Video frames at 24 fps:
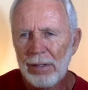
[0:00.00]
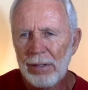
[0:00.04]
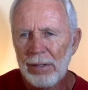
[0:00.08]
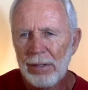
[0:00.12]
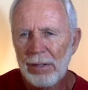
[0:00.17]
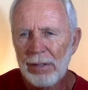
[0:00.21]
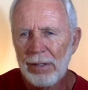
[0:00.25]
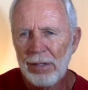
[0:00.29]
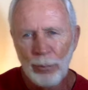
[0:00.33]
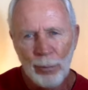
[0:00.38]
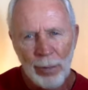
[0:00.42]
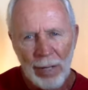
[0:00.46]

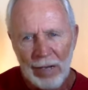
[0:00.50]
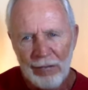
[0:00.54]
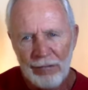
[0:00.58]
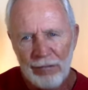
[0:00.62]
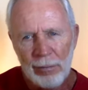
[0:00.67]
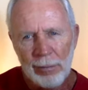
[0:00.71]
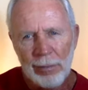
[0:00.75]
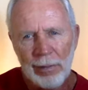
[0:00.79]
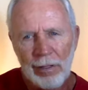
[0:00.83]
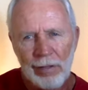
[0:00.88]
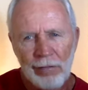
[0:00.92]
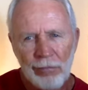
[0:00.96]
then we have
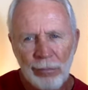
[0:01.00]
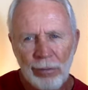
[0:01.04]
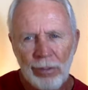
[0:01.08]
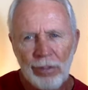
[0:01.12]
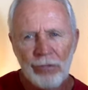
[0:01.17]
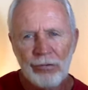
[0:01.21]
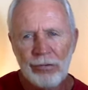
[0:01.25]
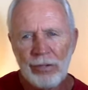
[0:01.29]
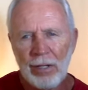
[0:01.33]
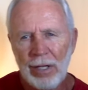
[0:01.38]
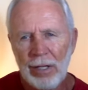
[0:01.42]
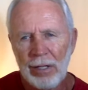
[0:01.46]
to believe what he
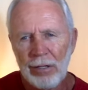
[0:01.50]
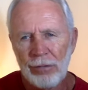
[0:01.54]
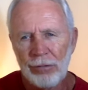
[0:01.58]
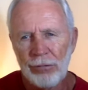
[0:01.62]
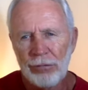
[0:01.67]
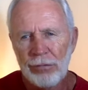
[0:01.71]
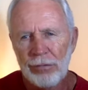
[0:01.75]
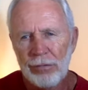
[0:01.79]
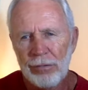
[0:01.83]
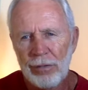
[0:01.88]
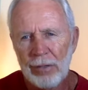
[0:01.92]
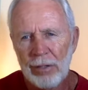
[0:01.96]
says.
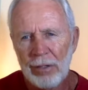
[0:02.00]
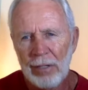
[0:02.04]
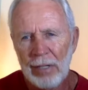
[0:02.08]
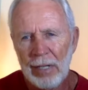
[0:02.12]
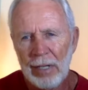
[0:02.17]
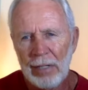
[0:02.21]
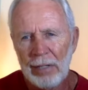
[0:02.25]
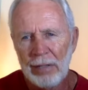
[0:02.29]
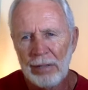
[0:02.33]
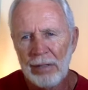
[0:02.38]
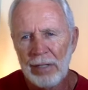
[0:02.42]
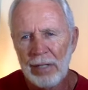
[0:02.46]

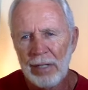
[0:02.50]
And,